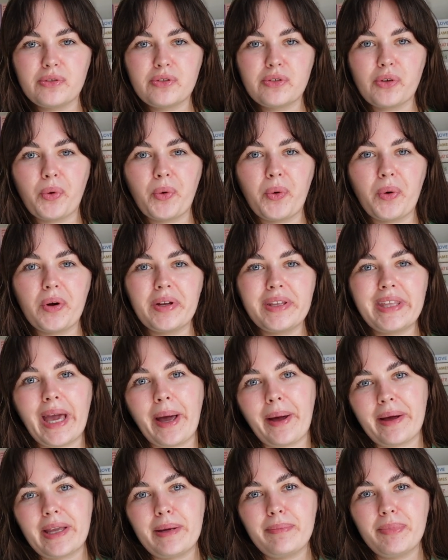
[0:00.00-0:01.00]
So
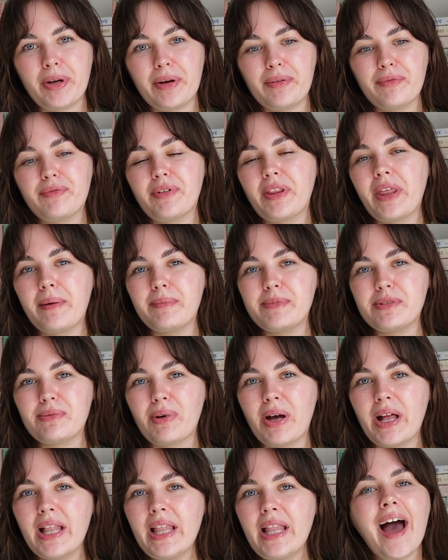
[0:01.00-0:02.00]
yeah, keep an eye out for them as
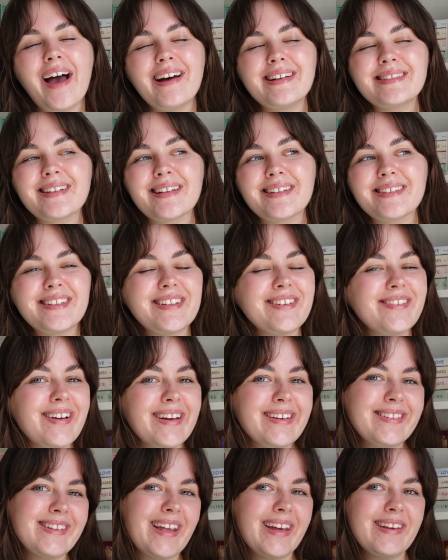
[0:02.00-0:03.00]
well. And I'll see you
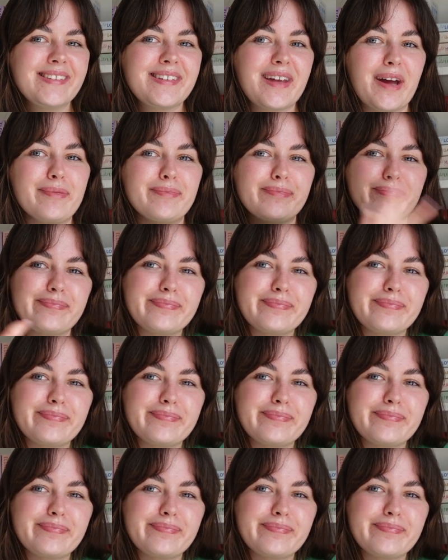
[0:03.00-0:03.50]
guys next time.